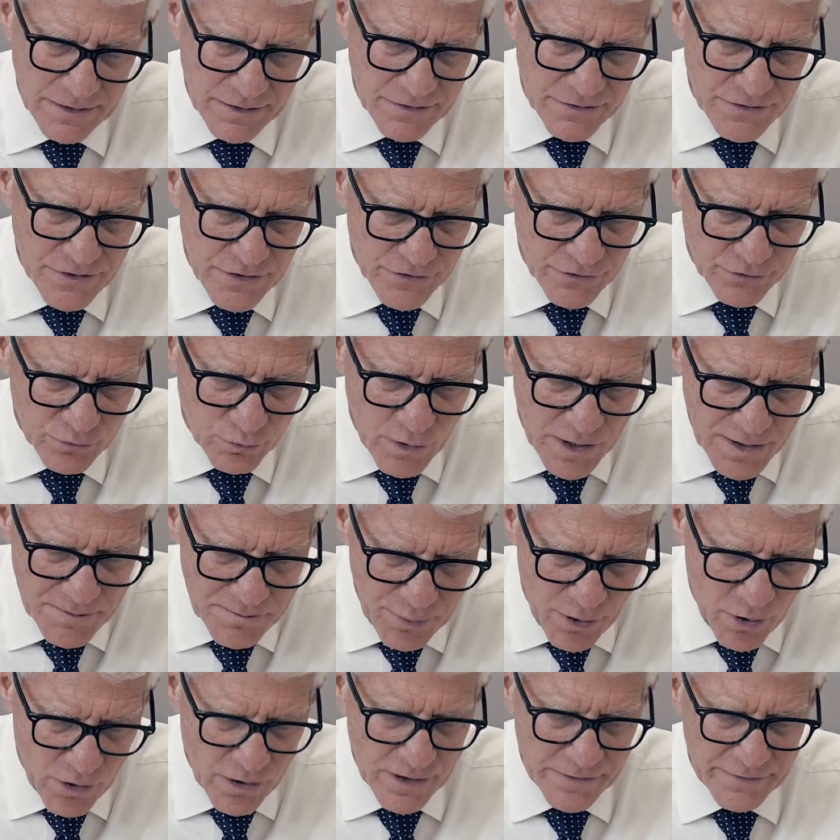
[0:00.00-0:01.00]
There's
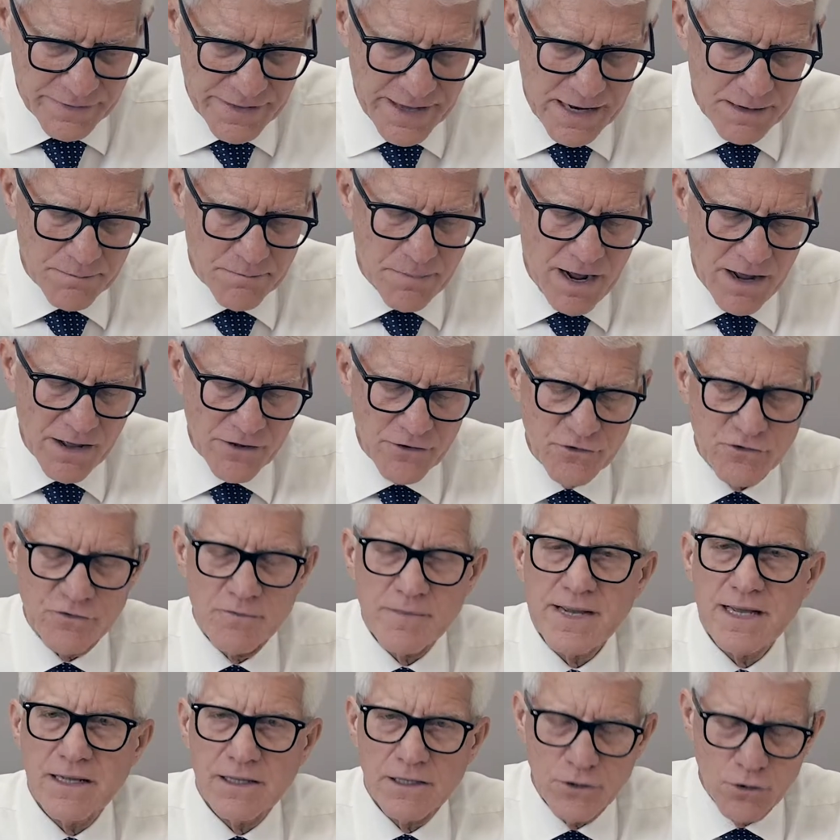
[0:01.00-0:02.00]
one part that bothers
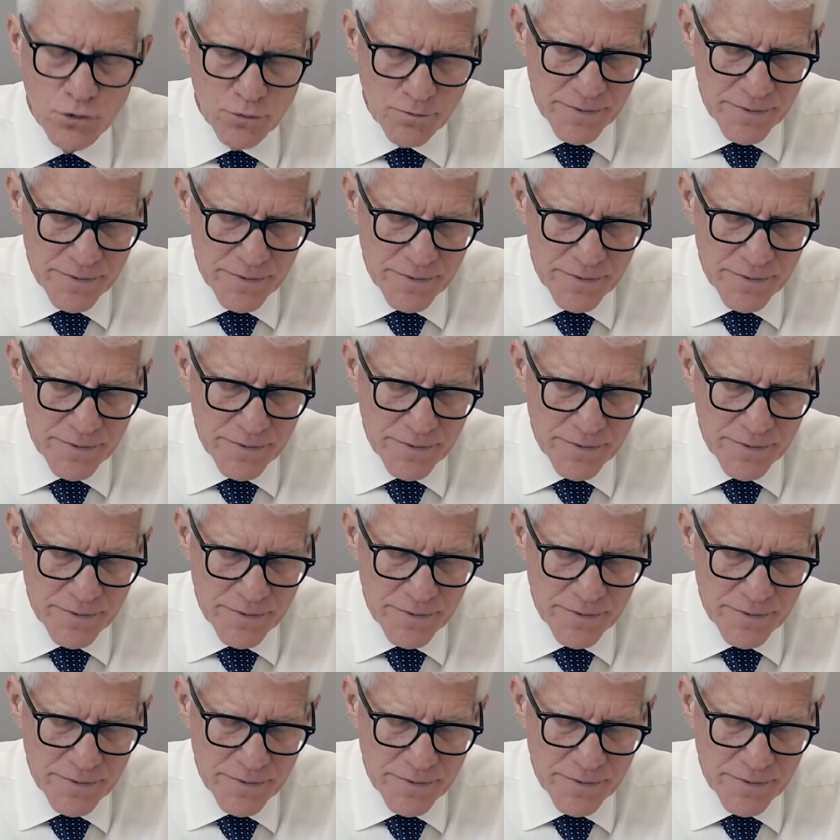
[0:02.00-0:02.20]
me a little